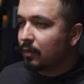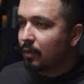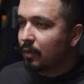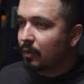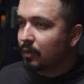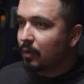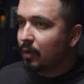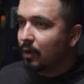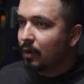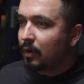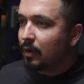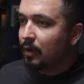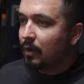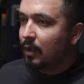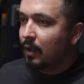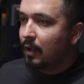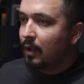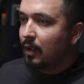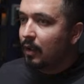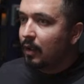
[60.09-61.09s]
or dark.
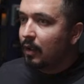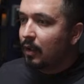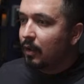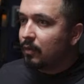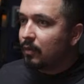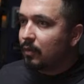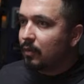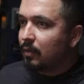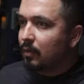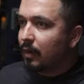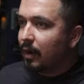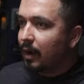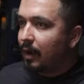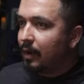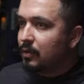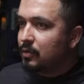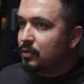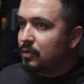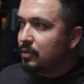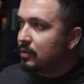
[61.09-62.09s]
So
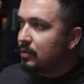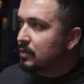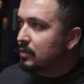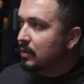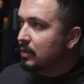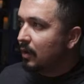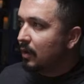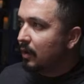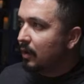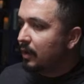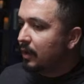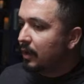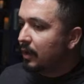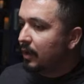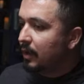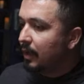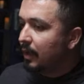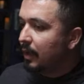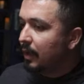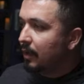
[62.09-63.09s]
I choose dark
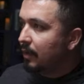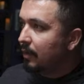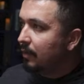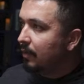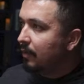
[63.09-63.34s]
and